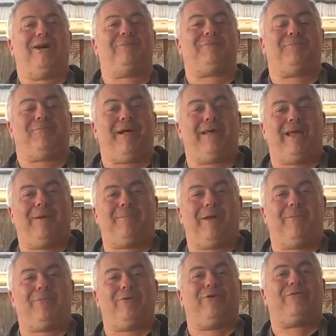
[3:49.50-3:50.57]
to plate up our
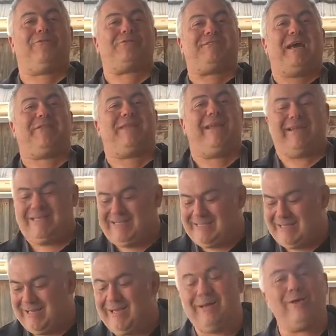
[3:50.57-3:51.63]
beautiful sardellas,
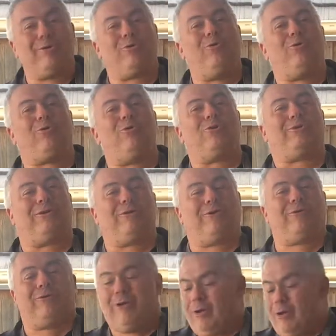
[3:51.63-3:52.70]
cool cook on the
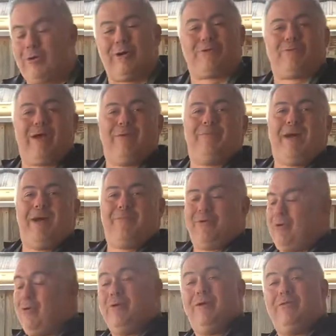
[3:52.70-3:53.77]
Crossray
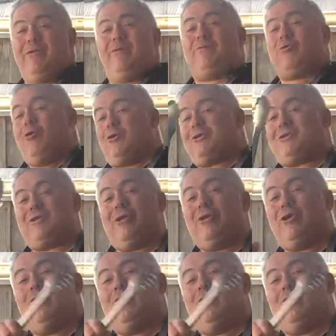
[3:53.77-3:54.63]
Barbecue. They're, of course, the new